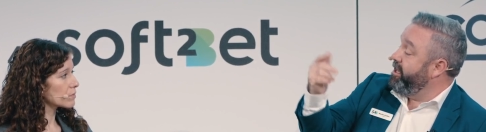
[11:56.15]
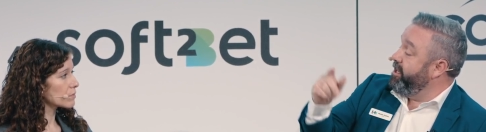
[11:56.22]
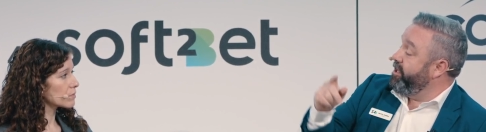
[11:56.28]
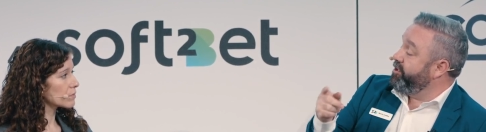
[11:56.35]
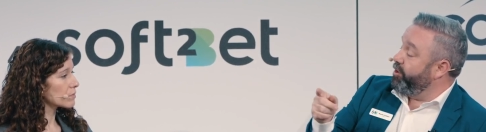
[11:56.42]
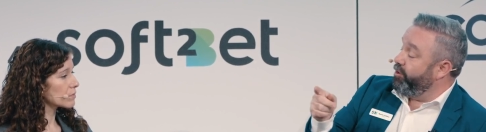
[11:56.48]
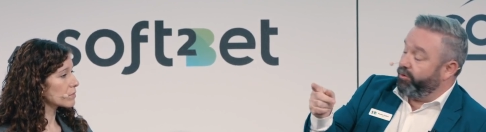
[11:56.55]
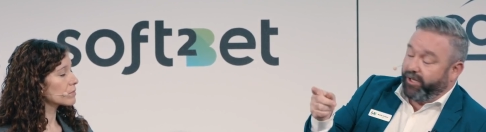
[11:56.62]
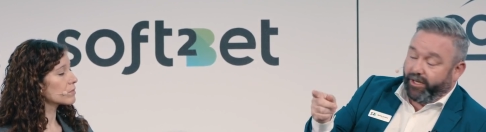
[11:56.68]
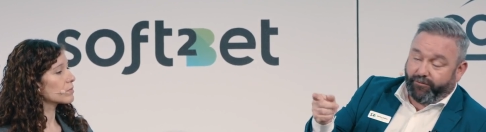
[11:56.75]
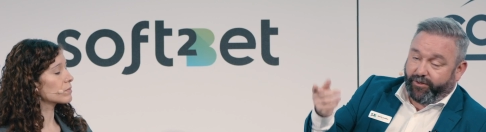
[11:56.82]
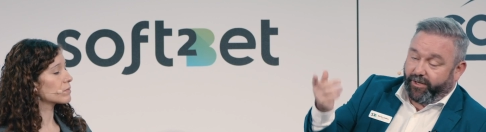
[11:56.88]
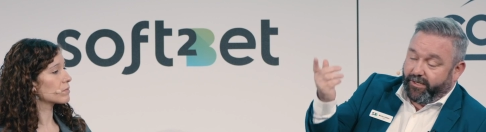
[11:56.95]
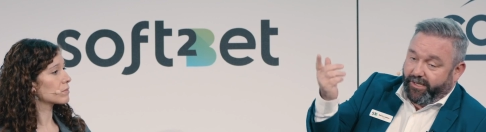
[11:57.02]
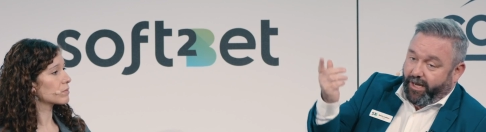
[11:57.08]
Speaker 1: So, like
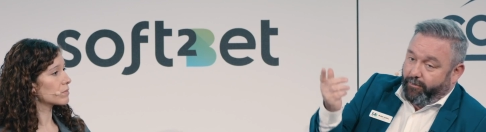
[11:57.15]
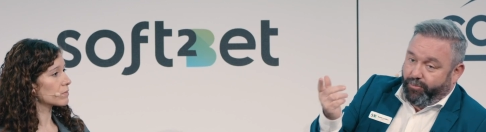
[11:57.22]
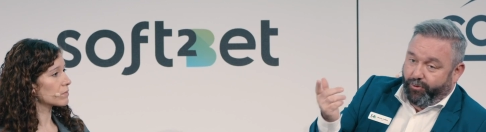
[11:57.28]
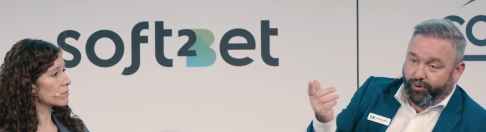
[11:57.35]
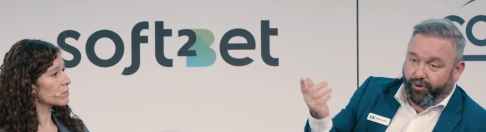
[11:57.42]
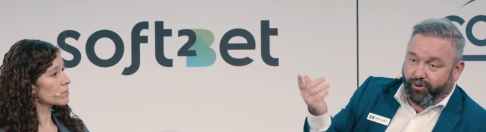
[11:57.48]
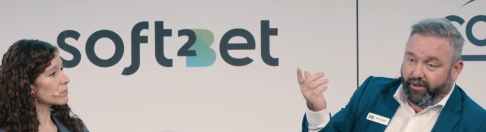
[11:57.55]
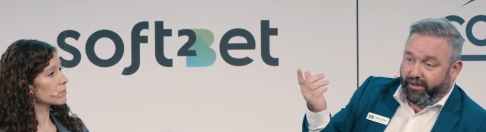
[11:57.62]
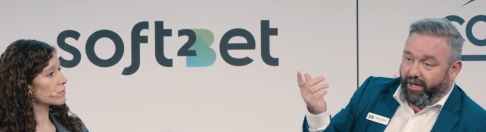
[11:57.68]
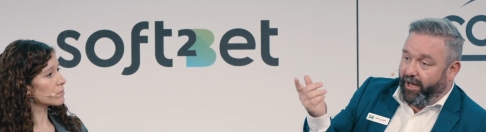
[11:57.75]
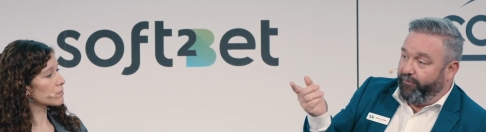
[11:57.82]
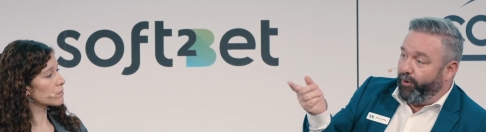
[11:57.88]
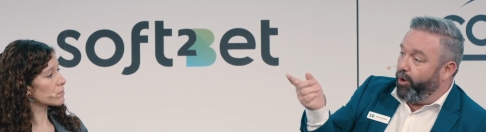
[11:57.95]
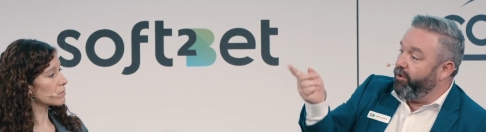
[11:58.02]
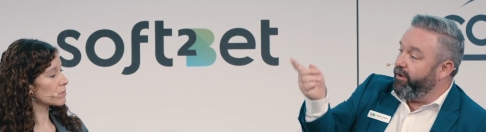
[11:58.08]
for example, you could have
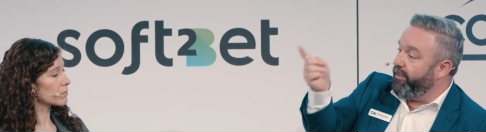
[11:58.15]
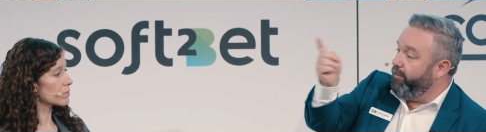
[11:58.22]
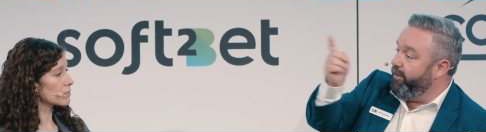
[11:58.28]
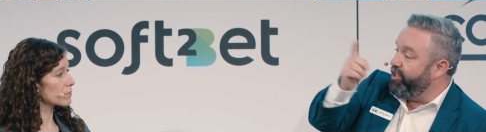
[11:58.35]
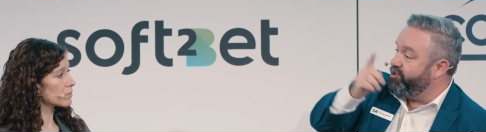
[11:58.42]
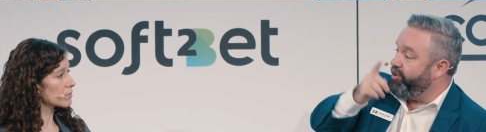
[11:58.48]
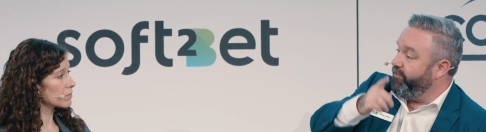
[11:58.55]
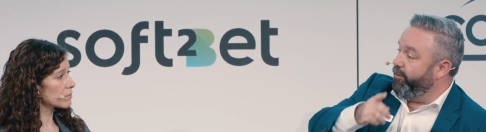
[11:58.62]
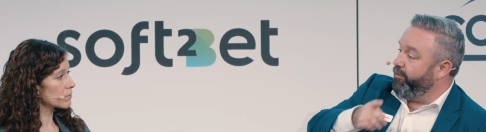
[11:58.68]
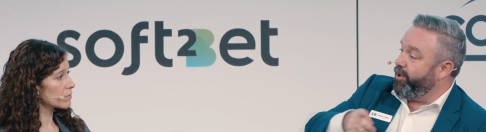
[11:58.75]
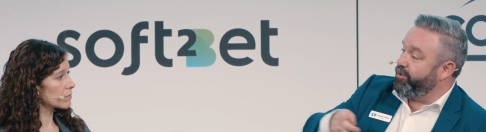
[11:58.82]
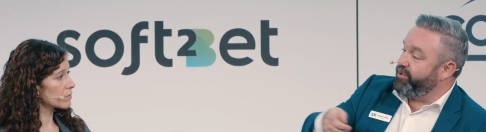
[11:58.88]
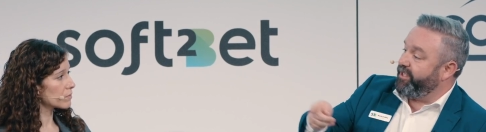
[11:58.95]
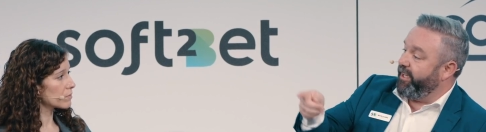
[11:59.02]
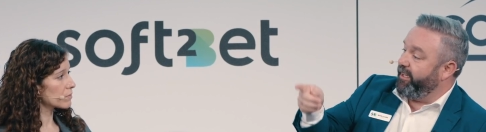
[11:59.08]
all of the major football
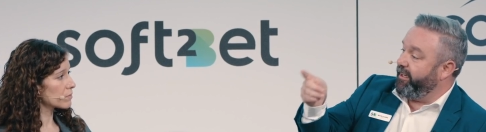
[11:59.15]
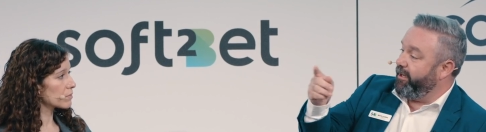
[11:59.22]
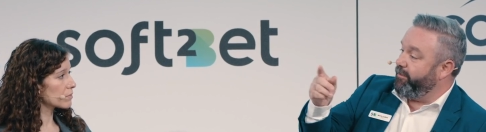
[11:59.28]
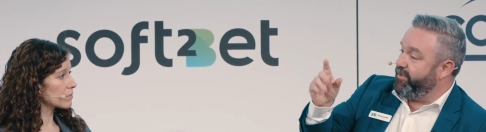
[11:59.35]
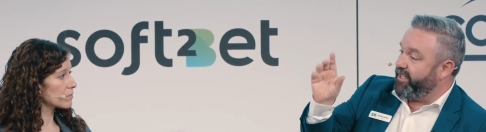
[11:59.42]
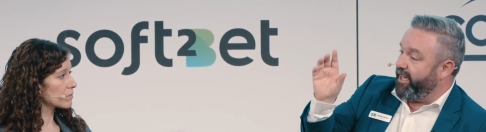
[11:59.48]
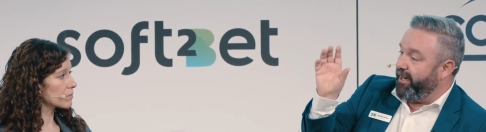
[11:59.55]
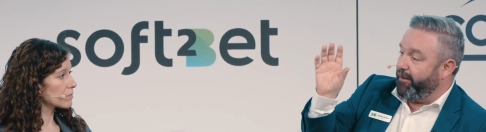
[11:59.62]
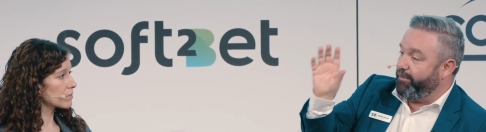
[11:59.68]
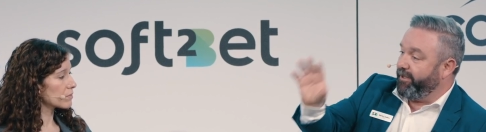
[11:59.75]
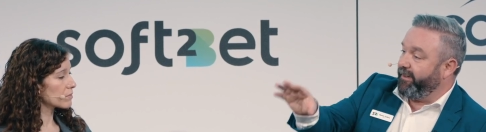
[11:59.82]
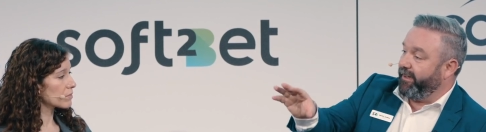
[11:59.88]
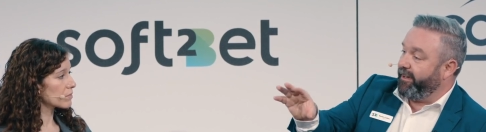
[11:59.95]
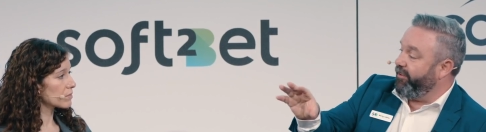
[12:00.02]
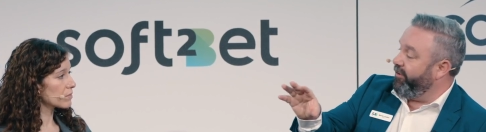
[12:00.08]
stadiums in a
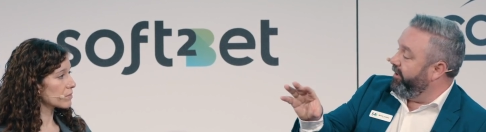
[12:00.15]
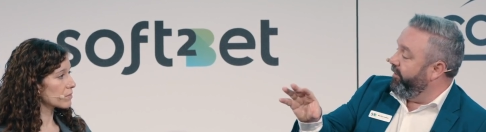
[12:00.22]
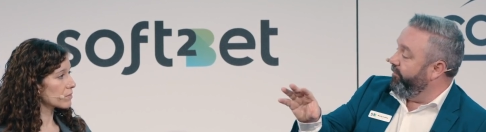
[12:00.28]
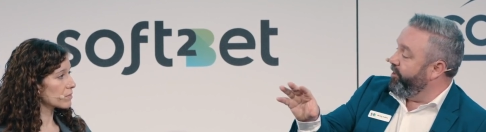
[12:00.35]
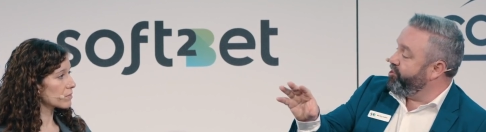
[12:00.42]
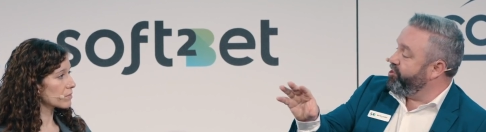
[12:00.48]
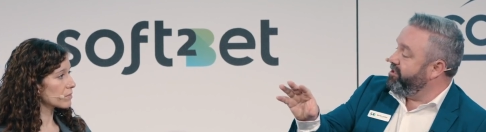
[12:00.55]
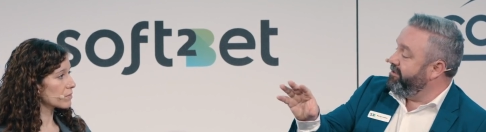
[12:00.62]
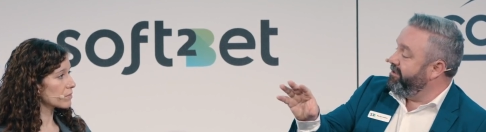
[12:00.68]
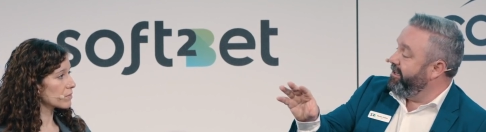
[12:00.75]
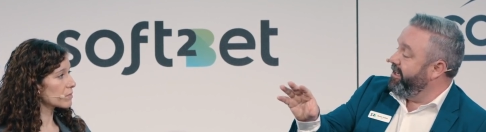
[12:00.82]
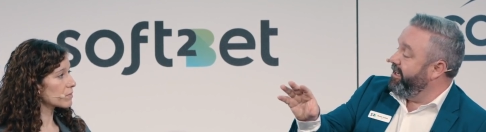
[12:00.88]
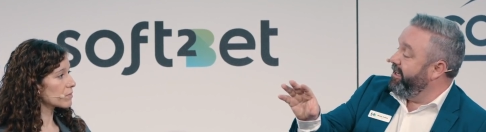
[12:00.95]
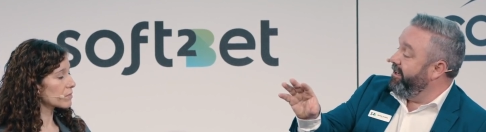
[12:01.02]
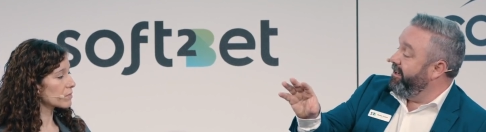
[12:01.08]
particular division,
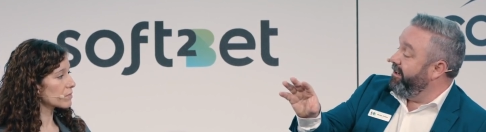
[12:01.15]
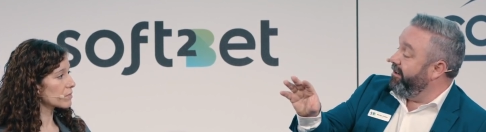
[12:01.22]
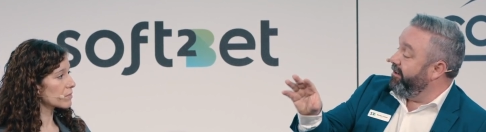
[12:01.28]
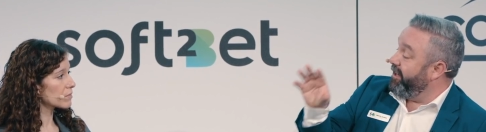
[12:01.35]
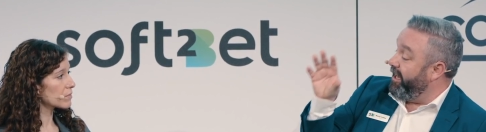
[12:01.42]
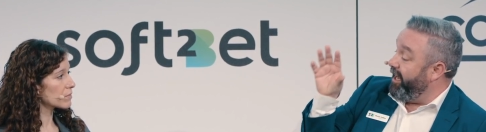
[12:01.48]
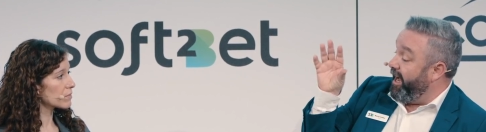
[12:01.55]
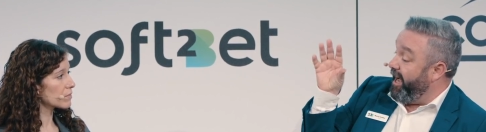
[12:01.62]
okay,